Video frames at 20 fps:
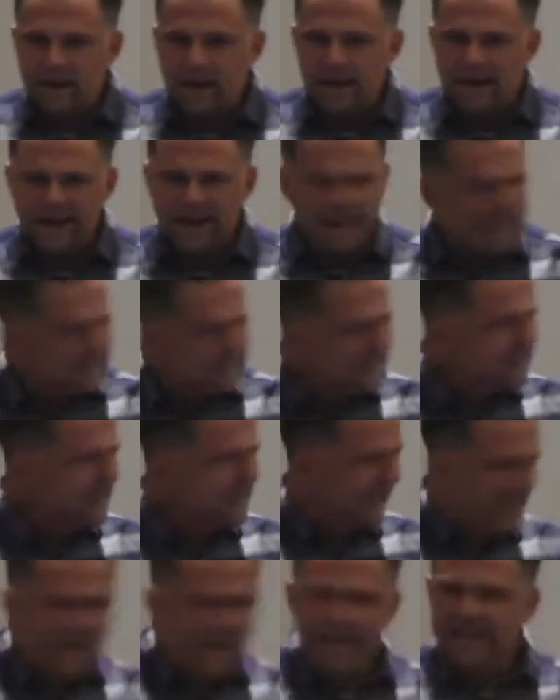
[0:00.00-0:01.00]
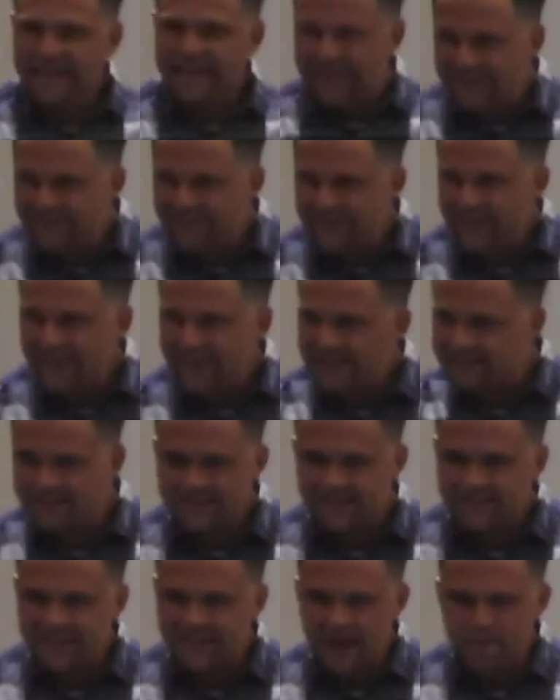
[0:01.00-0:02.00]
is he giving his
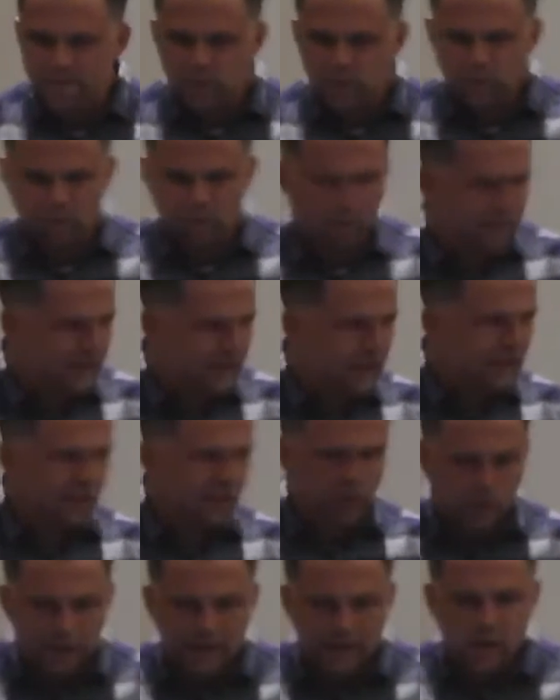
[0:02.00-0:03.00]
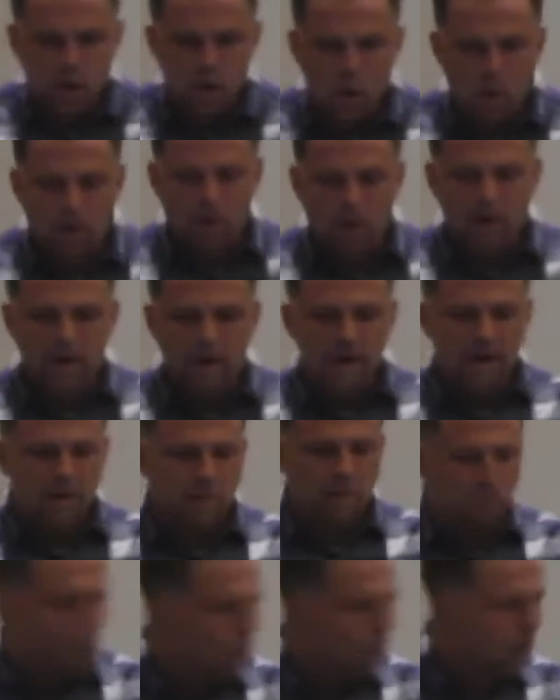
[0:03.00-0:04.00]
disciples permission to ignore the
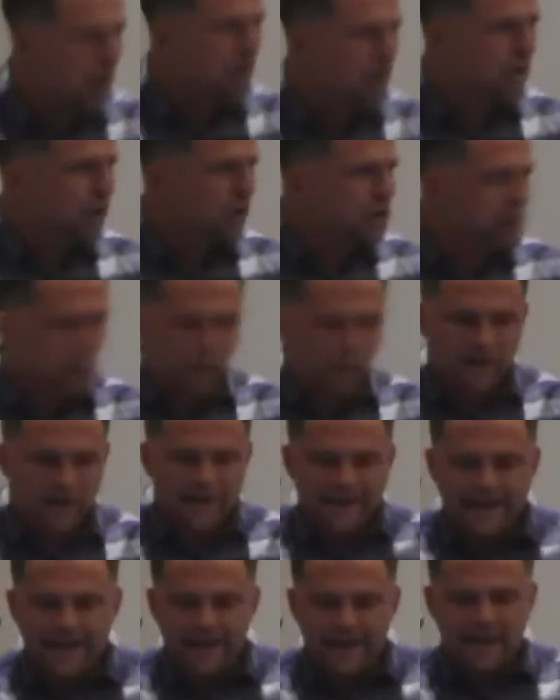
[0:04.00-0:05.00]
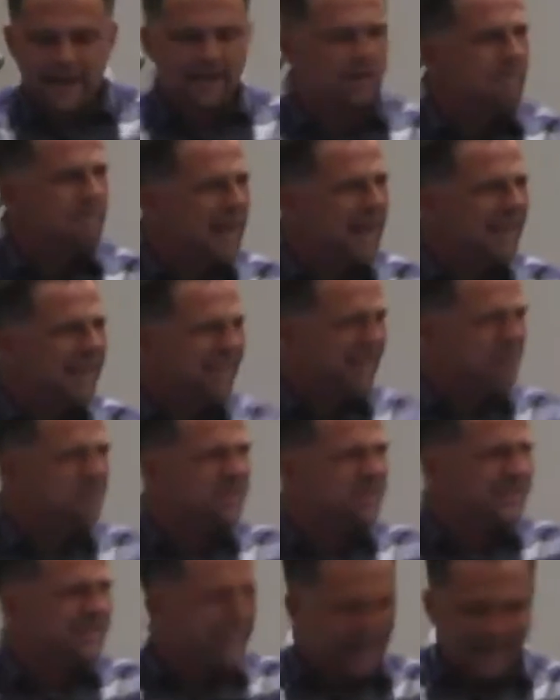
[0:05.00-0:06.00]
poor, those who are in need, and to make them
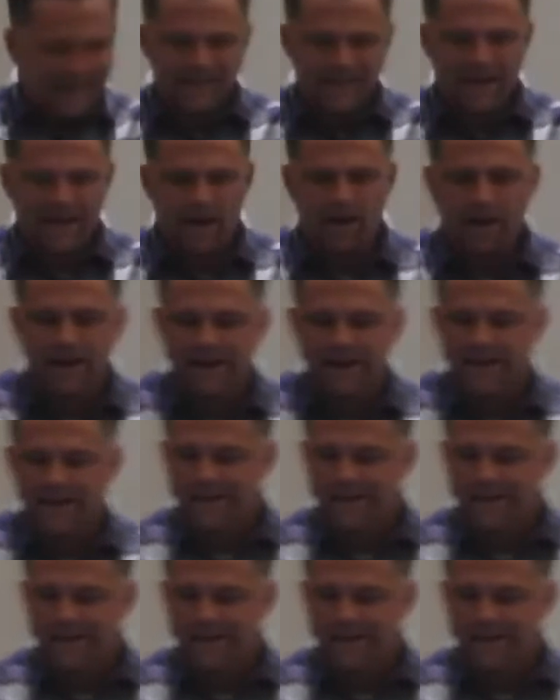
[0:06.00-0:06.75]
secondary?